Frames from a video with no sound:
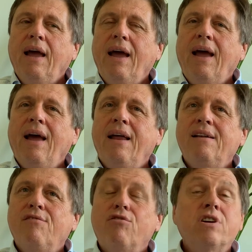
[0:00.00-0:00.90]
and,
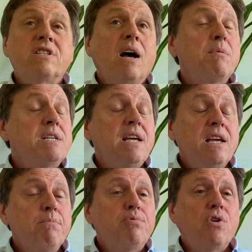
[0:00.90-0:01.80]
for example,
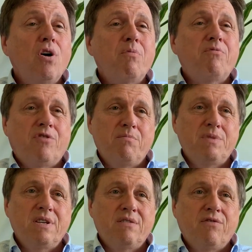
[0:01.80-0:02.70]
take a probe from
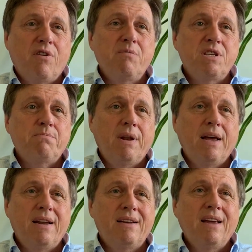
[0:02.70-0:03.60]
this
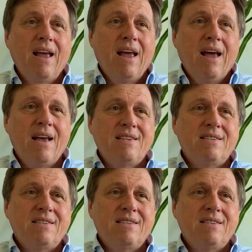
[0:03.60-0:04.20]
planet and